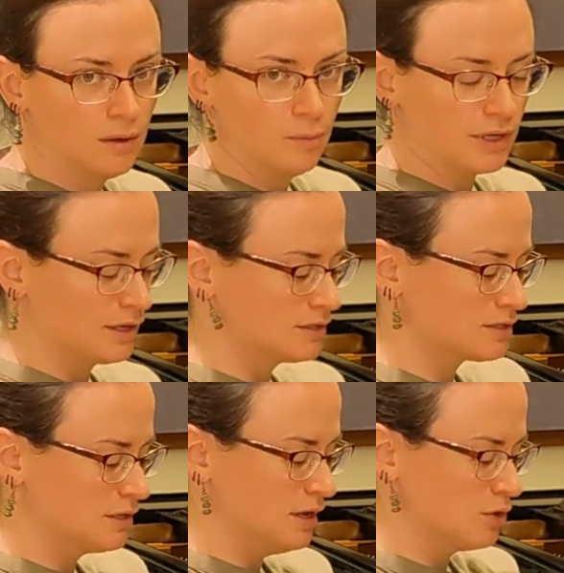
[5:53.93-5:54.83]

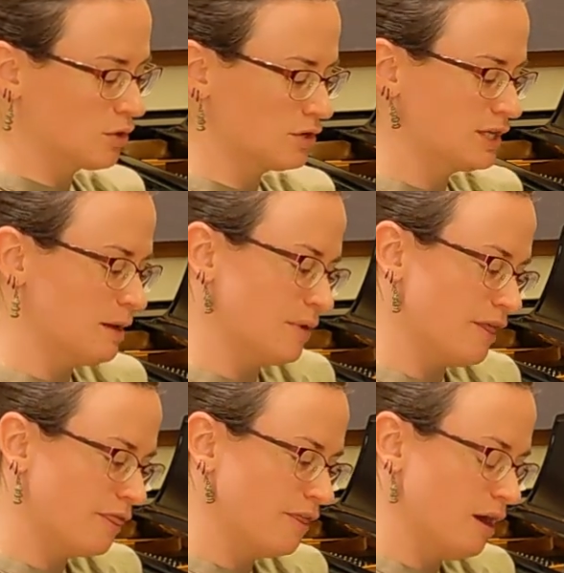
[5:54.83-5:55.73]
because in order to get my
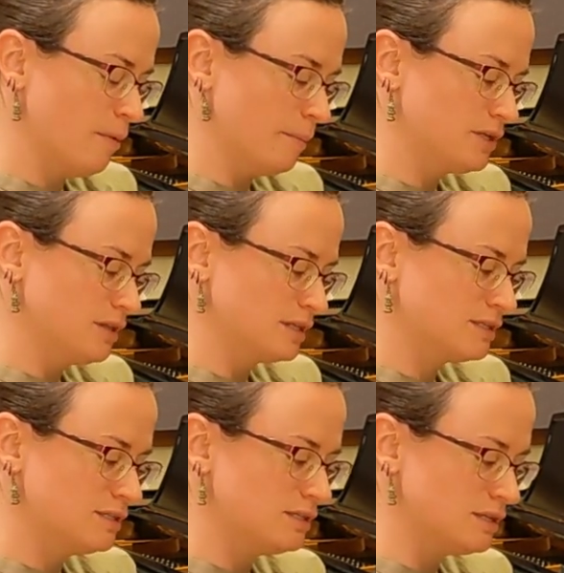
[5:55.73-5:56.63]
thumb up to this
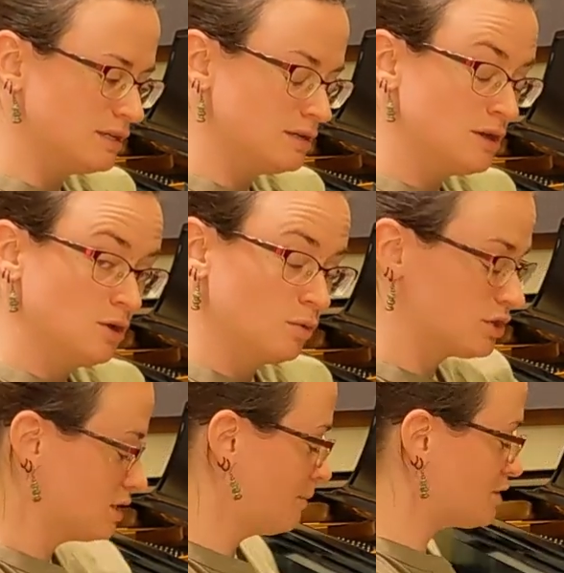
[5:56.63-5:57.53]
C, which
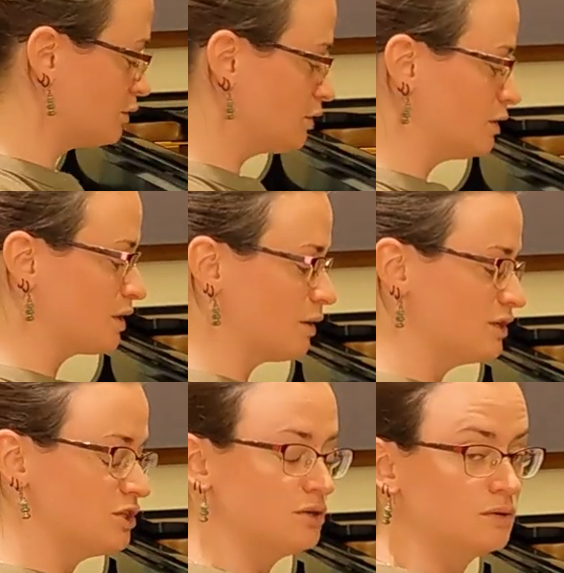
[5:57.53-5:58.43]
is absolutely what I would
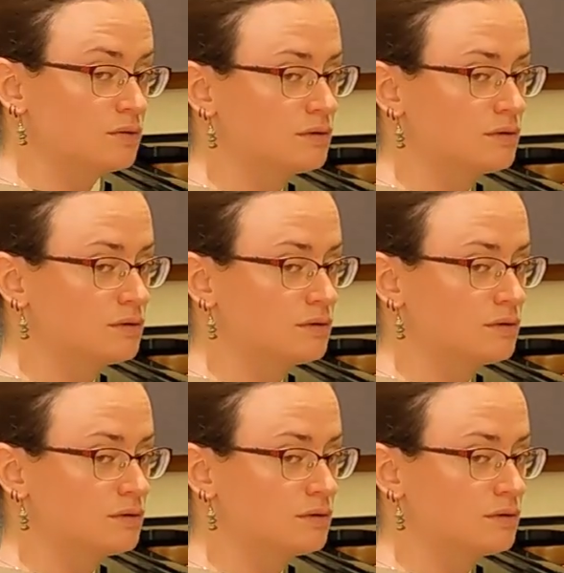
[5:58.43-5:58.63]
do